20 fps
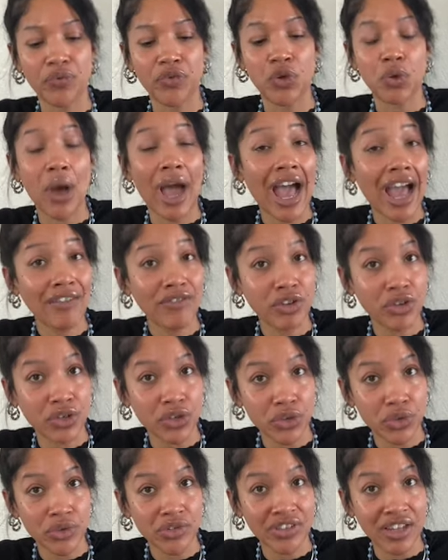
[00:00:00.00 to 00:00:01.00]
You have good
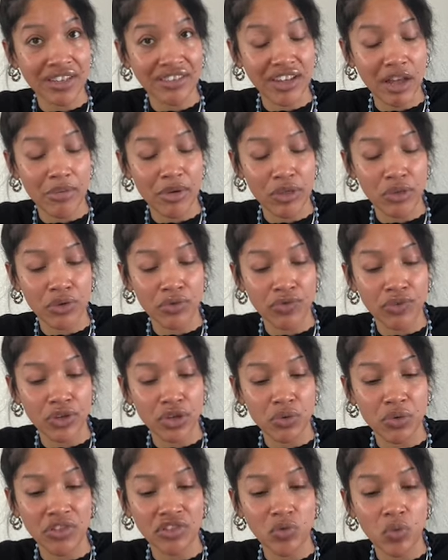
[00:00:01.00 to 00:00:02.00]
news that's coming through for
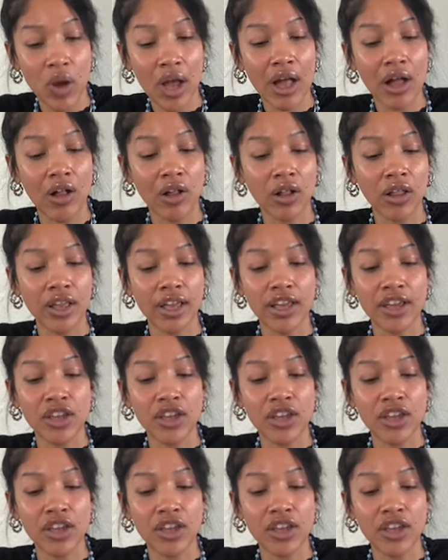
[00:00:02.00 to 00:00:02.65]
you as well.